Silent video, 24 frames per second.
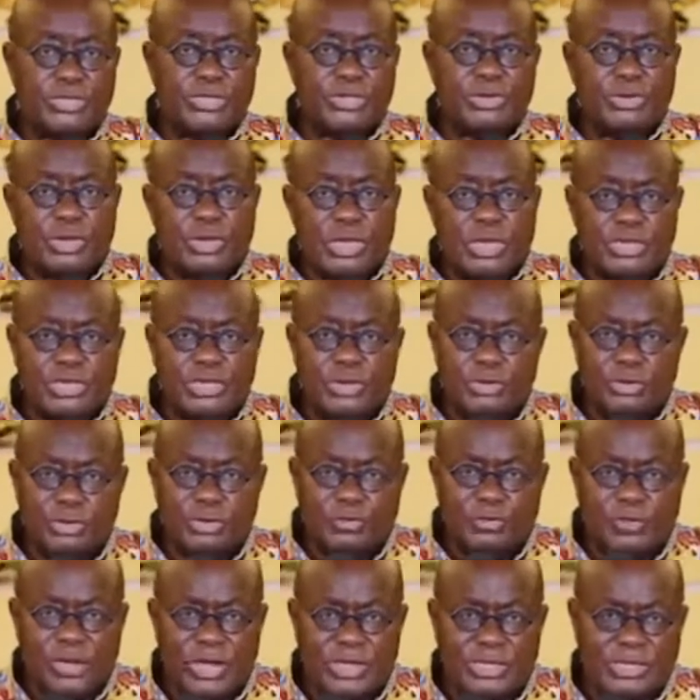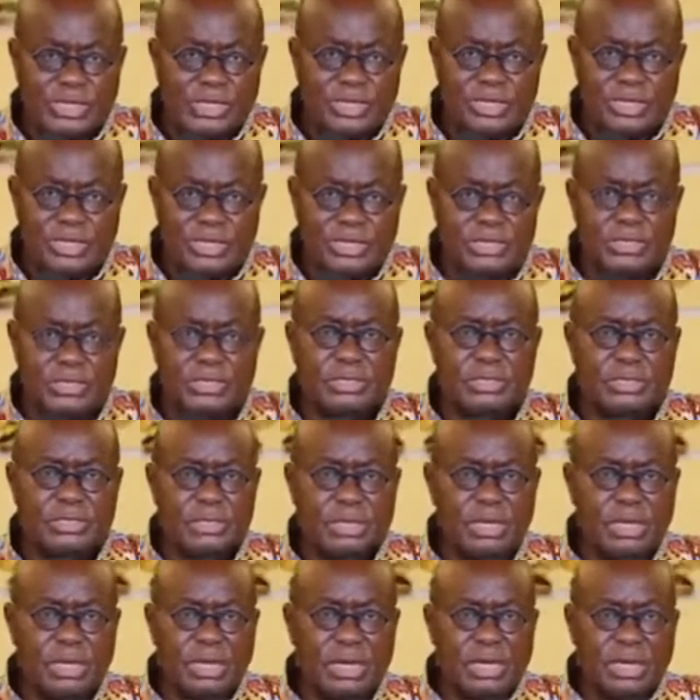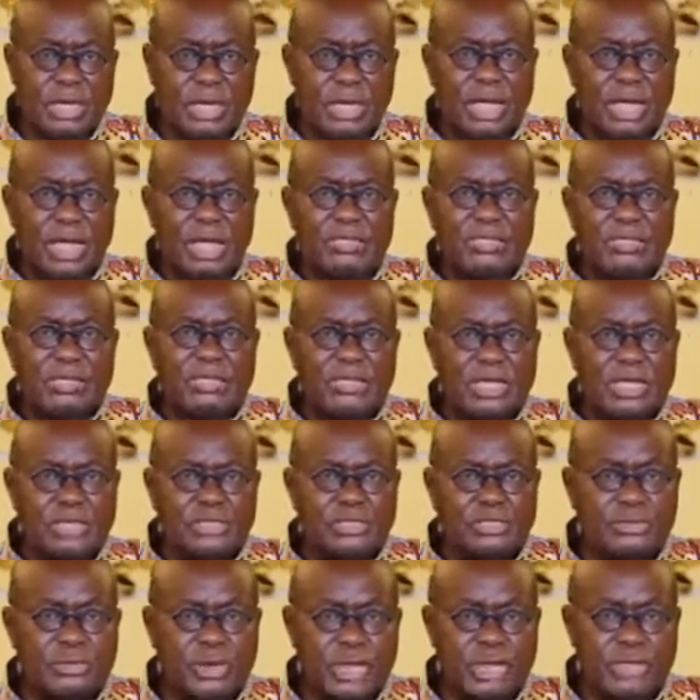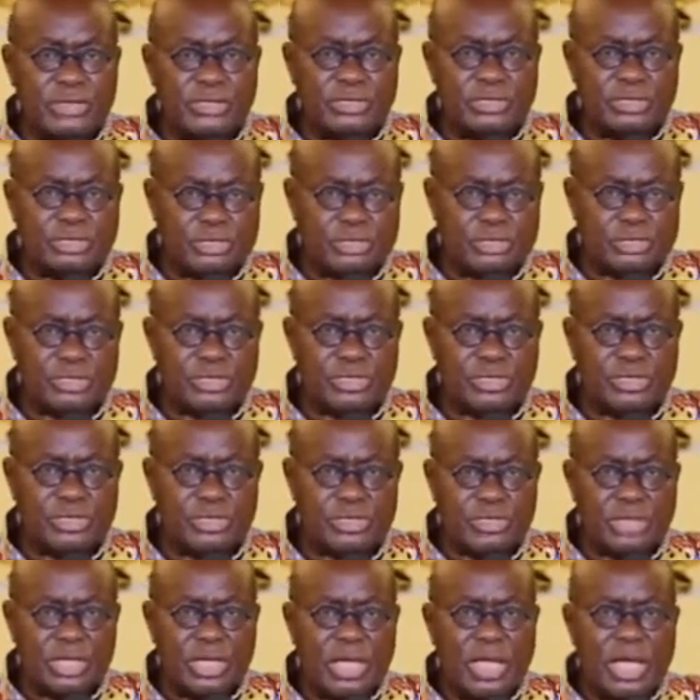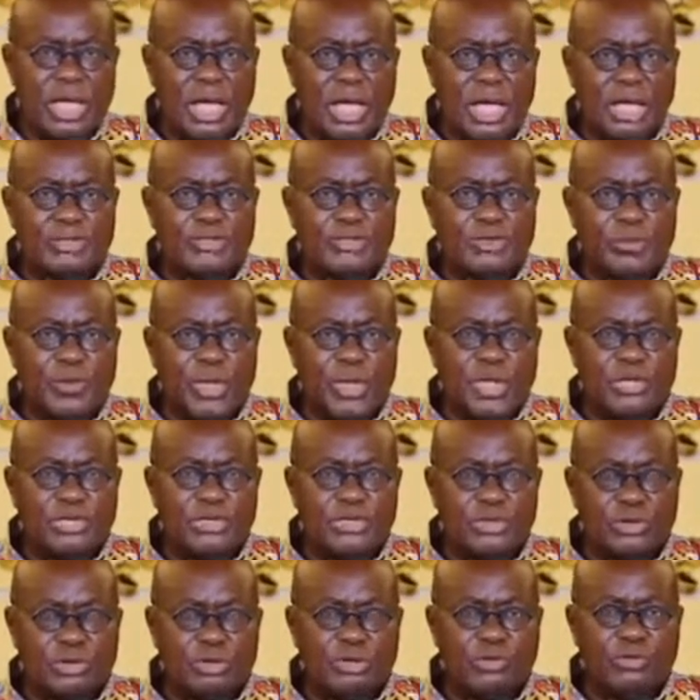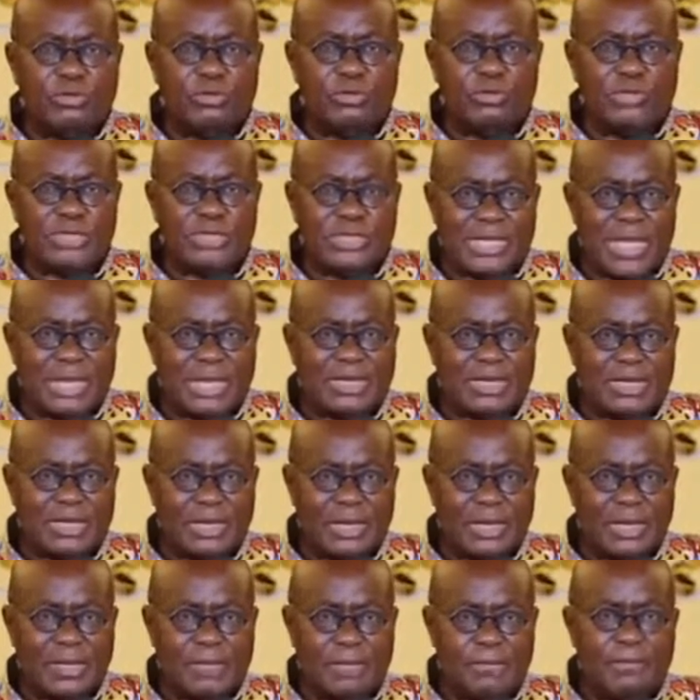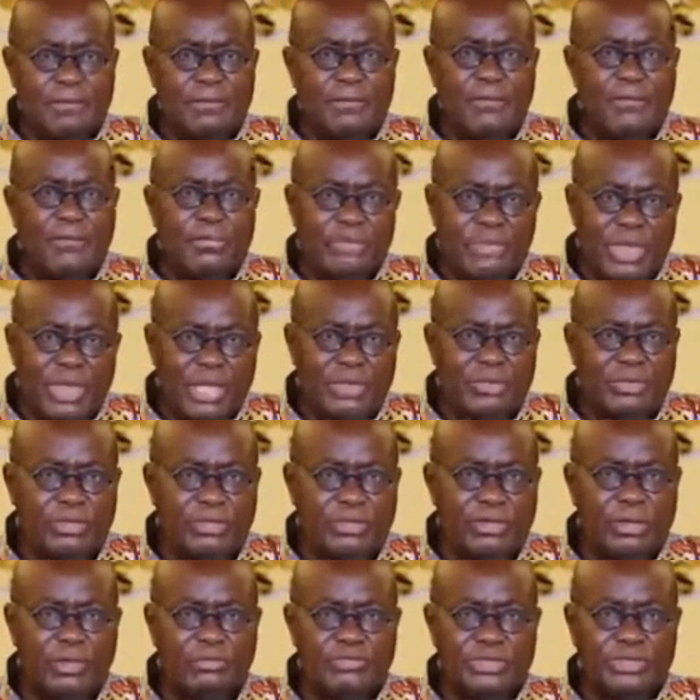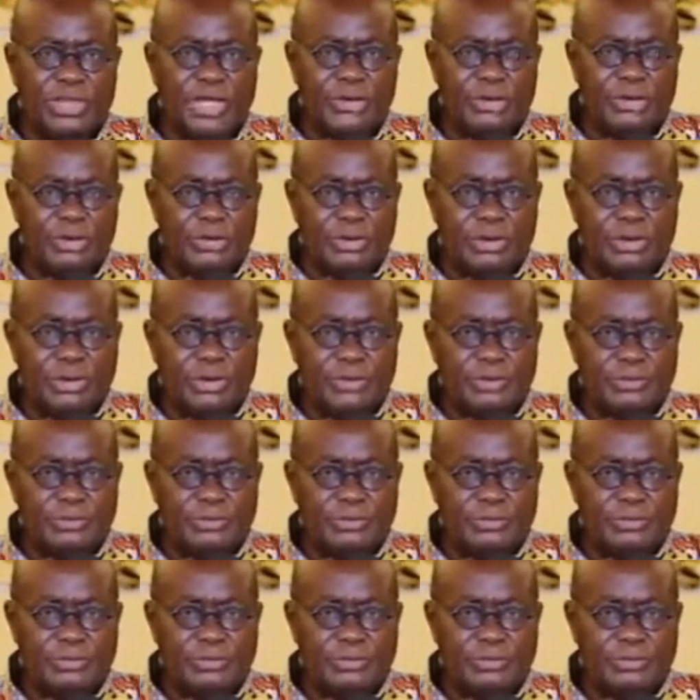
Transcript: Students in universities and other tertiary institutions are to be in school from Saturday, 9th of January.